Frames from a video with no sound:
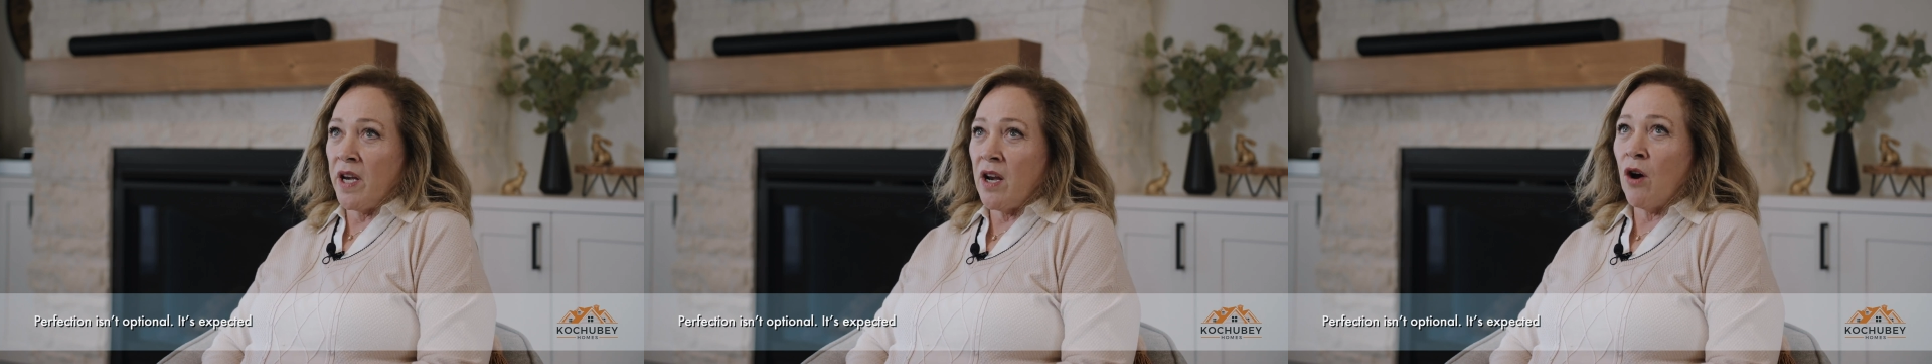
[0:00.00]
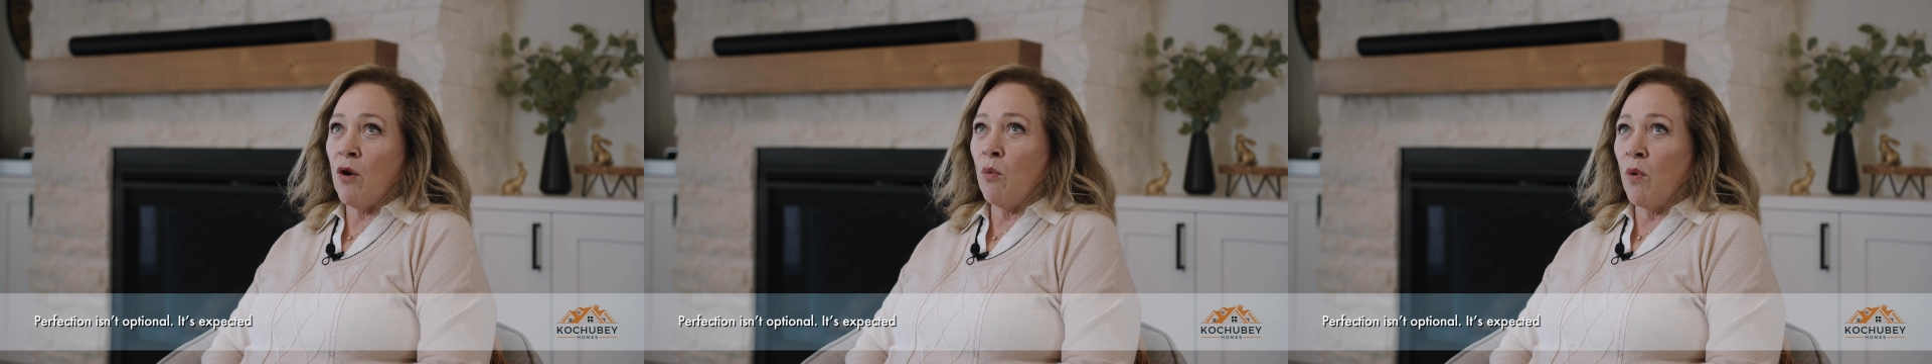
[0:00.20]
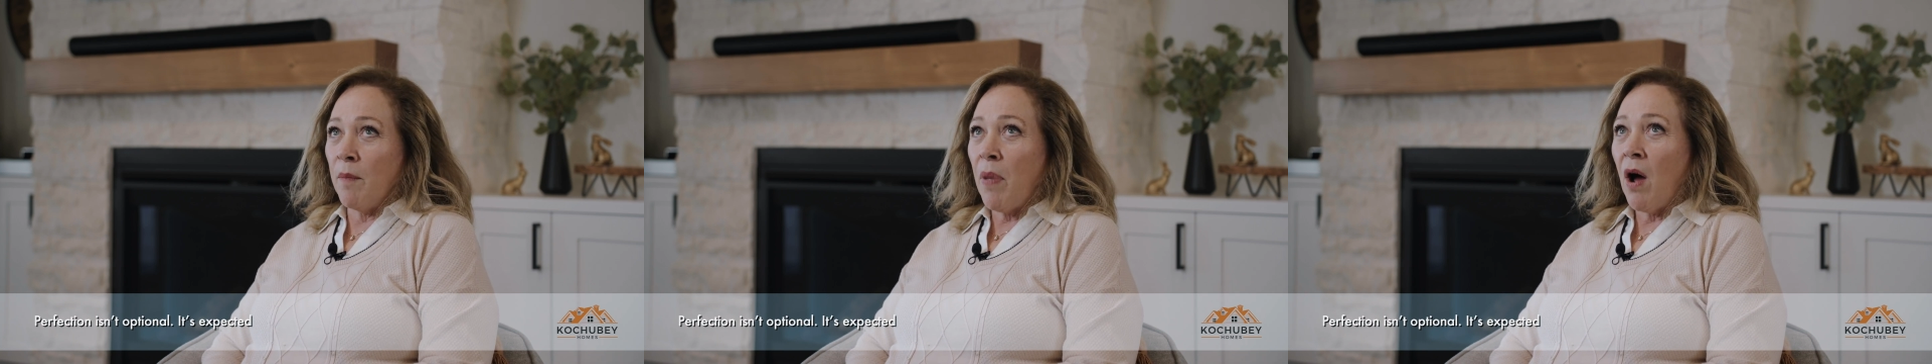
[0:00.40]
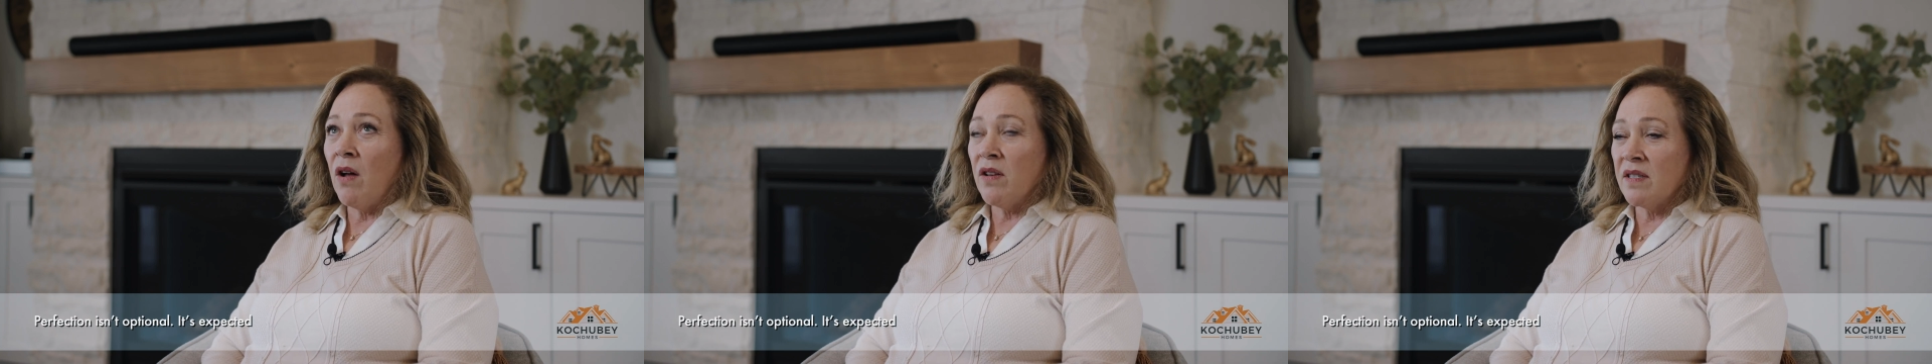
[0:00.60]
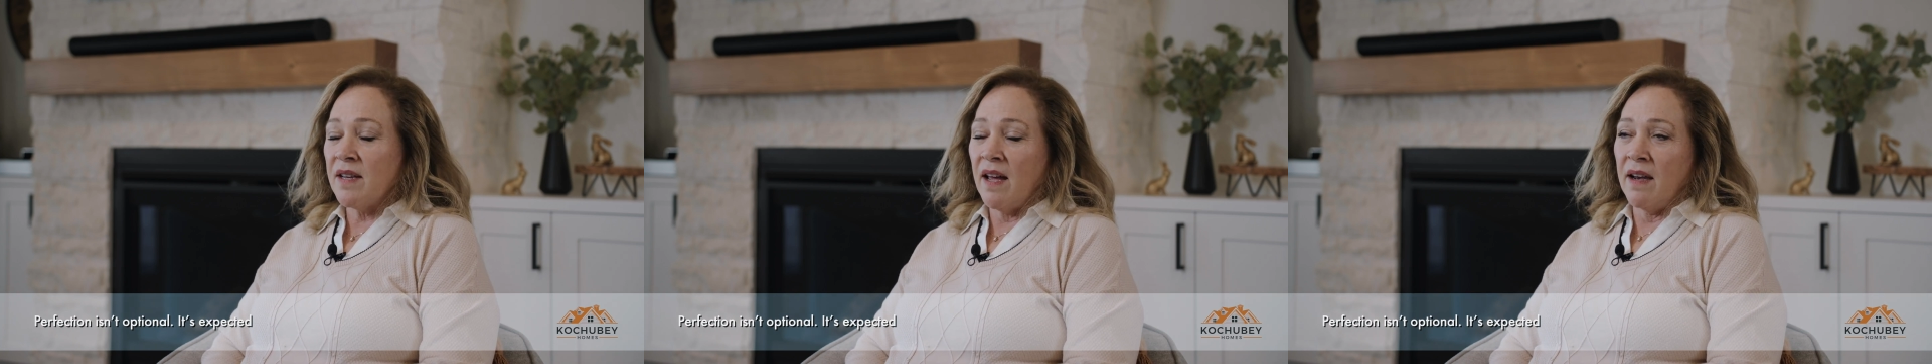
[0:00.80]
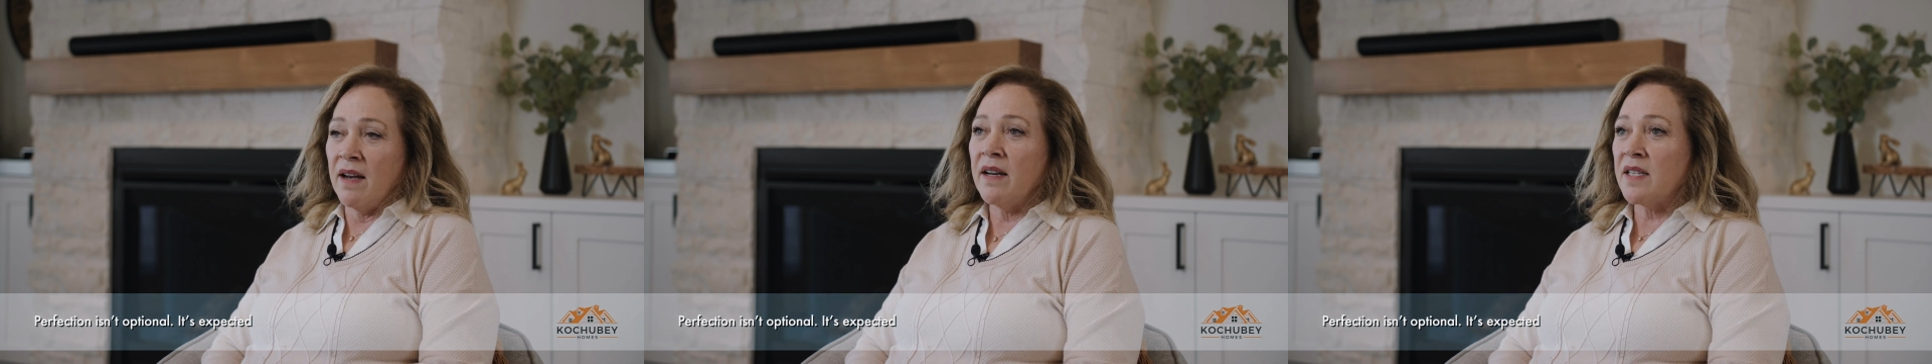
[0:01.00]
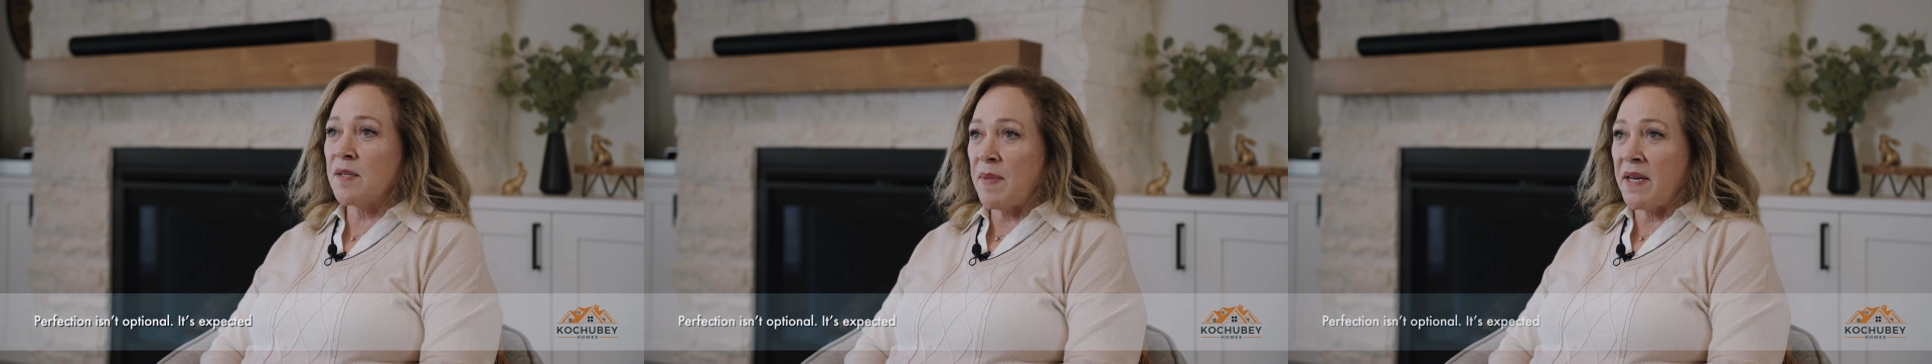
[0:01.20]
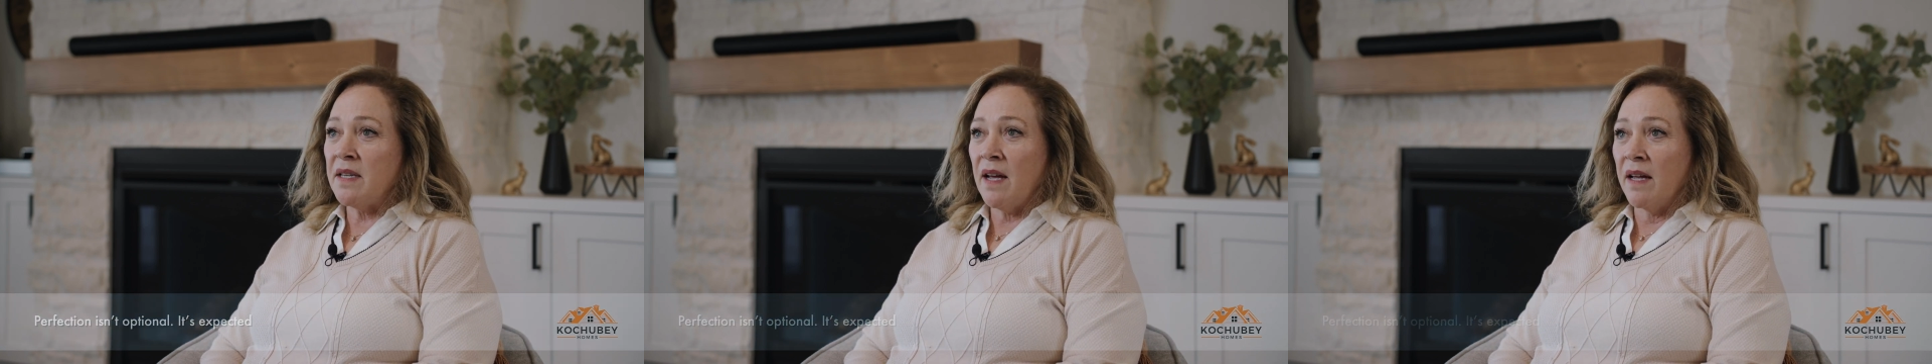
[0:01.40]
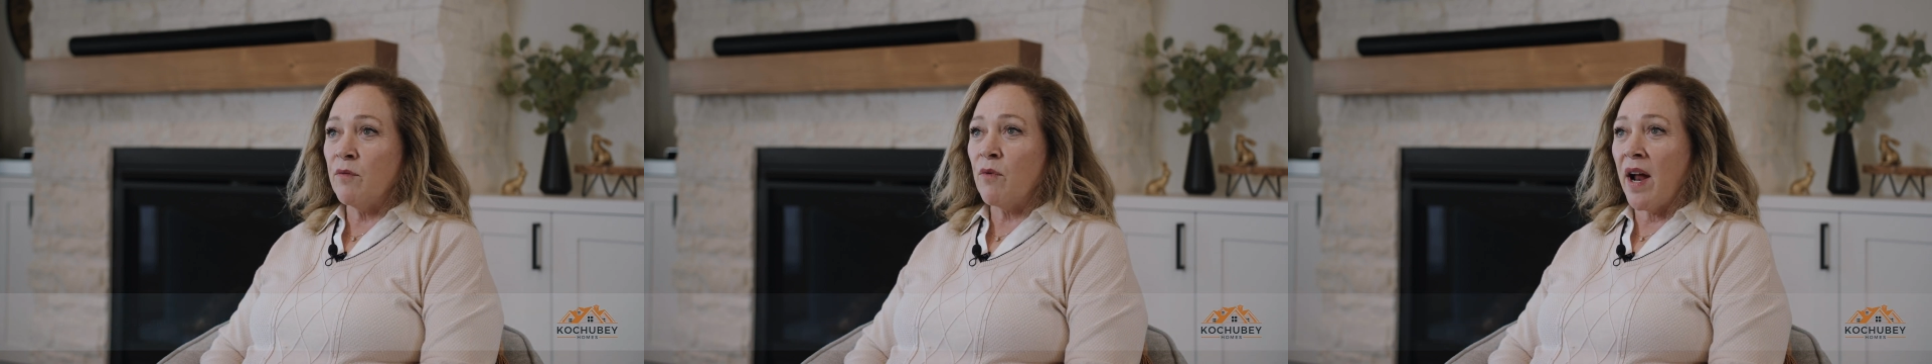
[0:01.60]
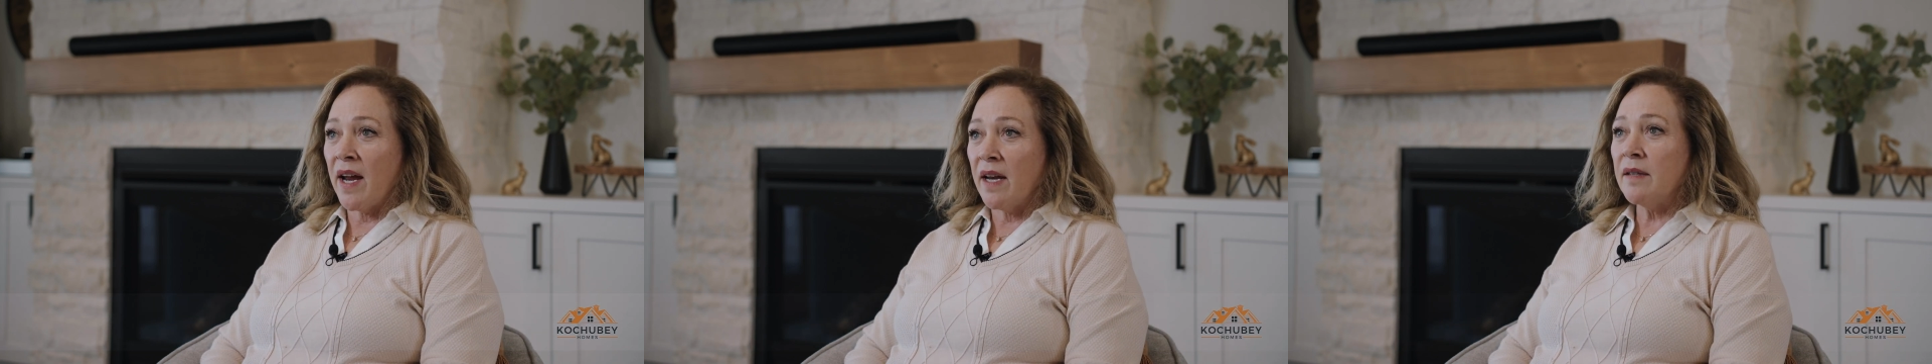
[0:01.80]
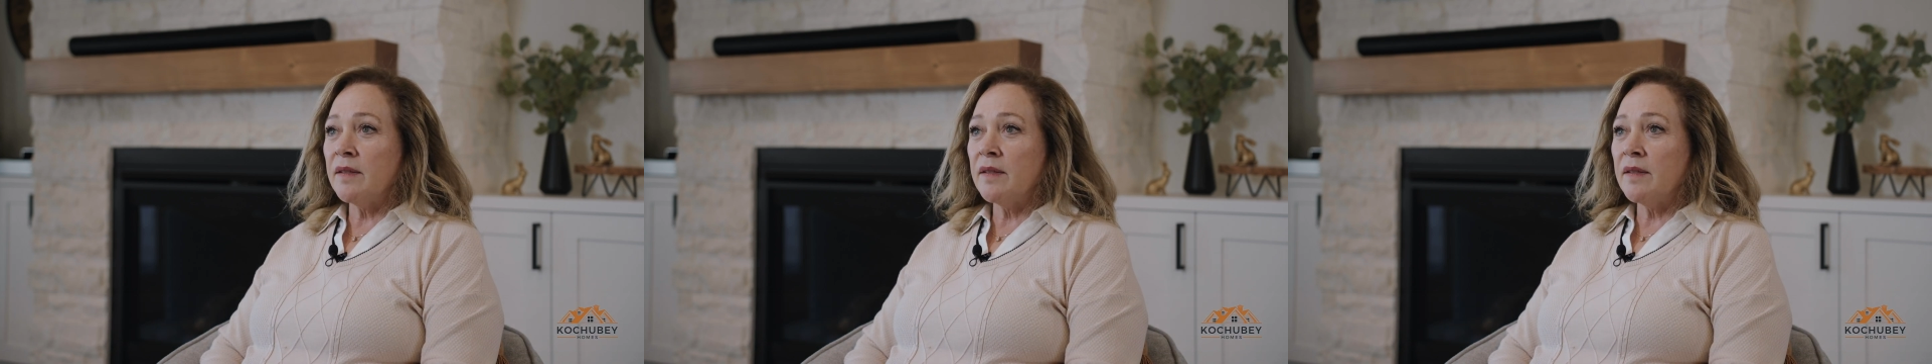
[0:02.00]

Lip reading: know when Paul's done it, it's been done right.